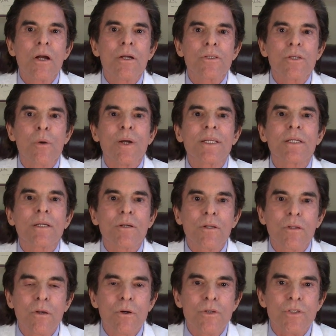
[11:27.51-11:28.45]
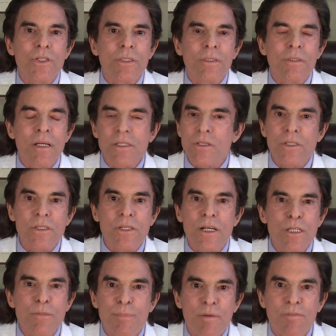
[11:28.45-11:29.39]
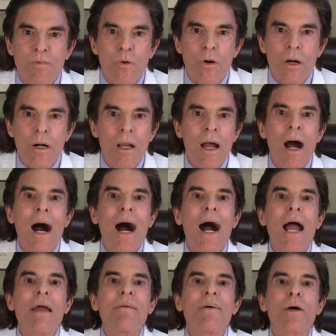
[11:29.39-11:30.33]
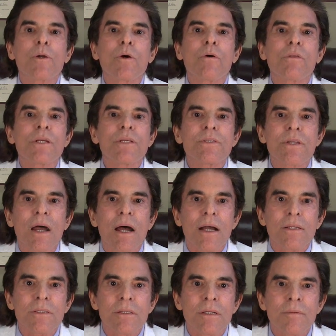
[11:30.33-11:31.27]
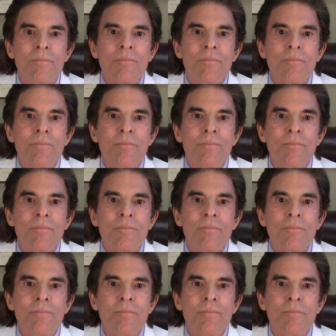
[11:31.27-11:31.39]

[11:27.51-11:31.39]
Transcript: So in conclusion, as discussed before, I have had all these tests.